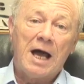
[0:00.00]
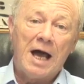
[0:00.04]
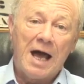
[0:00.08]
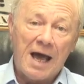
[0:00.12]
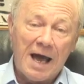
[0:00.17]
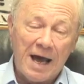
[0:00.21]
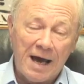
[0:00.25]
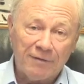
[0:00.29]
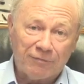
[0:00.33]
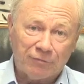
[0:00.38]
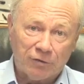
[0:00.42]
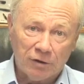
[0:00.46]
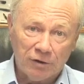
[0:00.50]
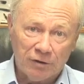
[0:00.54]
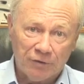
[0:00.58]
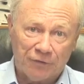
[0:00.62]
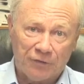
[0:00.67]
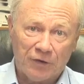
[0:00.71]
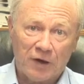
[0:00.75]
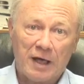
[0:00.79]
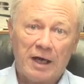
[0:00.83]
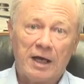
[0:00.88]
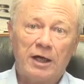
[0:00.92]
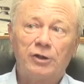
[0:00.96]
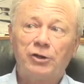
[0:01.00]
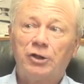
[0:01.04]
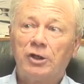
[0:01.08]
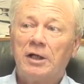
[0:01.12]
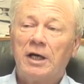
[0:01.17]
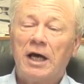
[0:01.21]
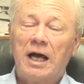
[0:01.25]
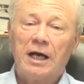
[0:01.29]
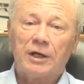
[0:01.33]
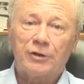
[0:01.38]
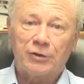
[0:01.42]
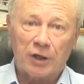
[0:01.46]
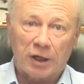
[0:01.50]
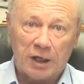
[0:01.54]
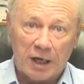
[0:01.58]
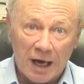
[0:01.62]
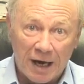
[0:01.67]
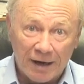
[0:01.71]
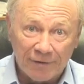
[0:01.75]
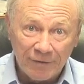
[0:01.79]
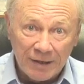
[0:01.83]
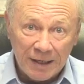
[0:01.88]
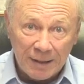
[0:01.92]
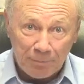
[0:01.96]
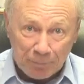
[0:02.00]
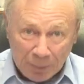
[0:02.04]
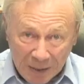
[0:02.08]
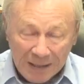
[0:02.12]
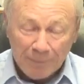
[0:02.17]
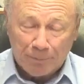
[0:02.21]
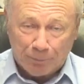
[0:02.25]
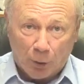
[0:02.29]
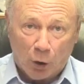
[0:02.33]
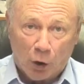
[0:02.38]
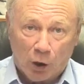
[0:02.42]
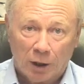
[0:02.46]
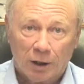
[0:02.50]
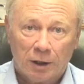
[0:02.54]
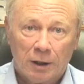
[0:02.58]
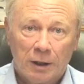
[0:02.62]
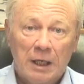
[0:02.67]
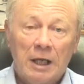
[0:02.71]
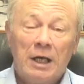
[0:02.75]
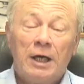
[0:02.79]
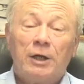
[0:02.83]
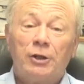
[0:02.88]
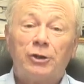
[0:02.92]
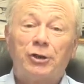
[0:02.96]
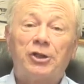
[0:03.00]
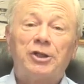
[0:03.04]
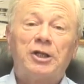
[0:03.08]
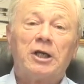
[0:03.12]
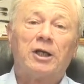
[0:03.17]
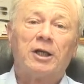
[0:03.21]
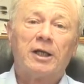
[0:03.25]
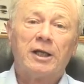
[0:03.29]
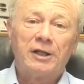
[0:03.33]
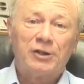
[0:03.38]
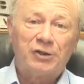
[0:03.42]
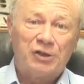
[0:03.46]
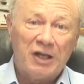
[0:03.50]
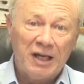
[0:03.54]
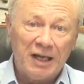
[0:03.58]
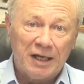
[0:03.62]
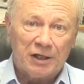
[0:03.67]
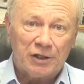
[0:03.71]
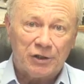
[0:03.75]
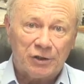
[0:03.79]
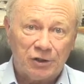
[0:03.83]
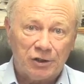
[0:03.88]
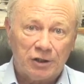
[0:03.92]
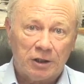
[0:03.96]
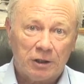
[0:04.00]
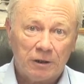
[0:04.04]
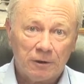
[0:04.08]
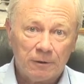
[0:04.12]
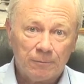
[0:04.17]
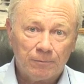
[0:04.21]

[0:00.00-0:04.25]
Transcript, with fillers: after the flesh, as a covenant people, still exist.